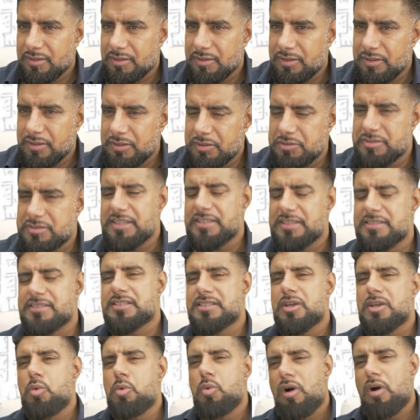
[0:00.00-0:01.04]
You see,
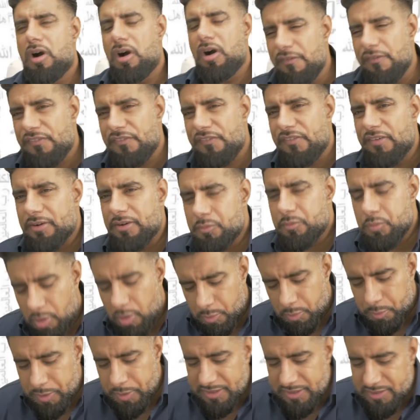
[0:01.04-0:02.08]
so often
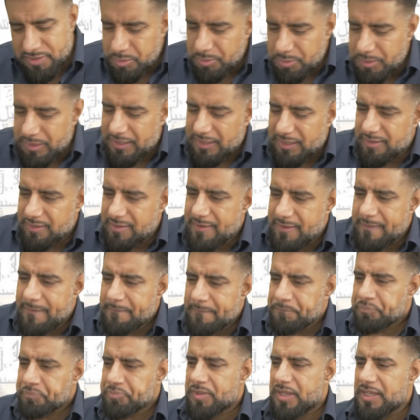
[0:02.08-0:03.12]
what we're doing
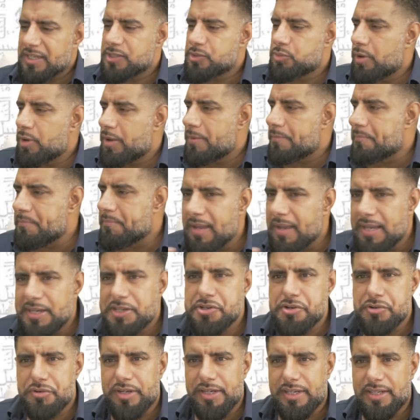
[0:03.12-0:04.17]
is we're
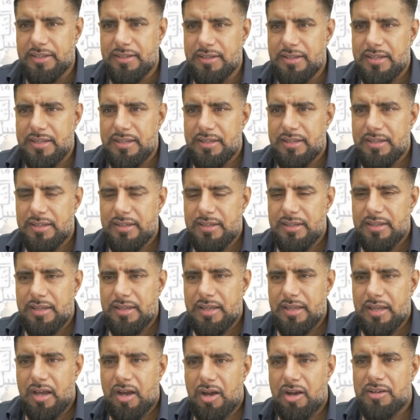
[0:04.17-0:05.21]
measuring
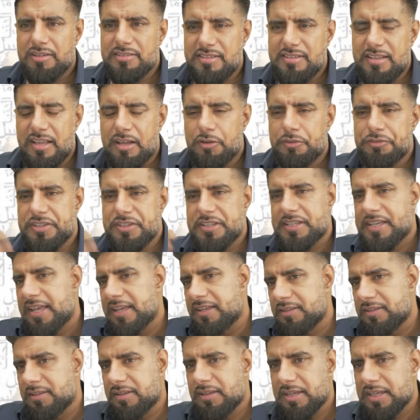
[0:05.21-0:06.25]
ourselves
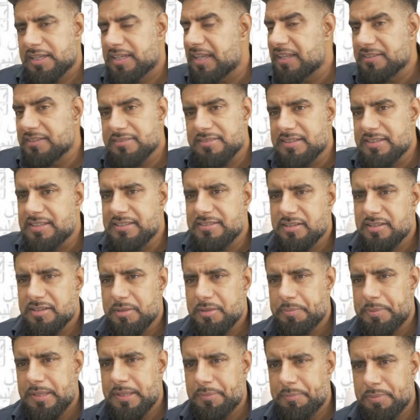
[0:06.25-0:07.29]
against these other
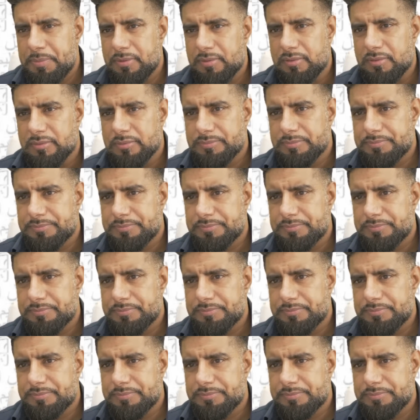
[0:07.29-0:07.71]
people.